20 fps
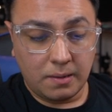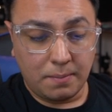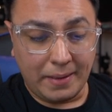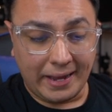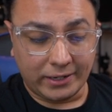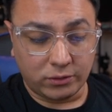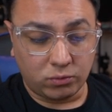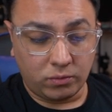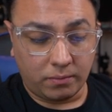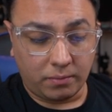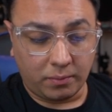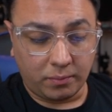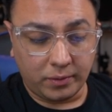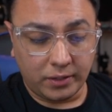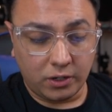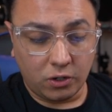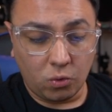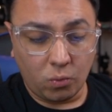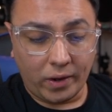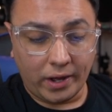Max 1 per
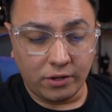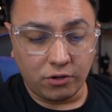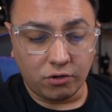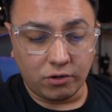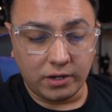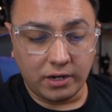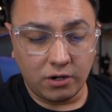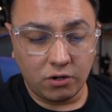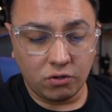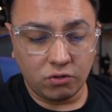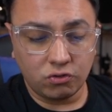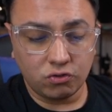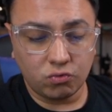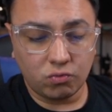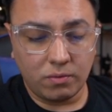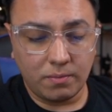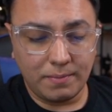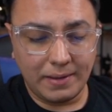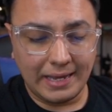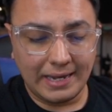player. While your hero's
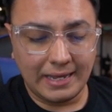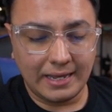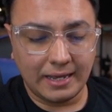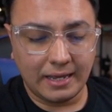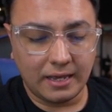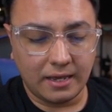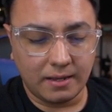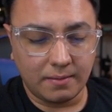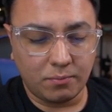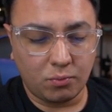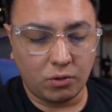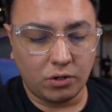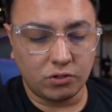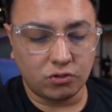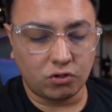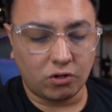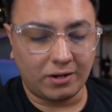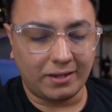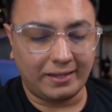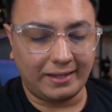remaining hit
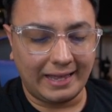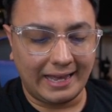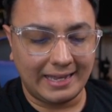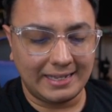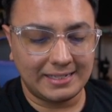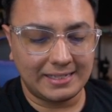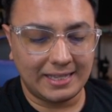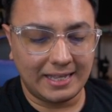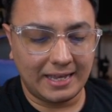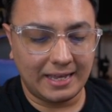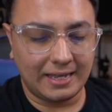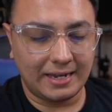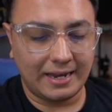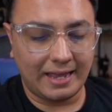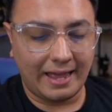points are less than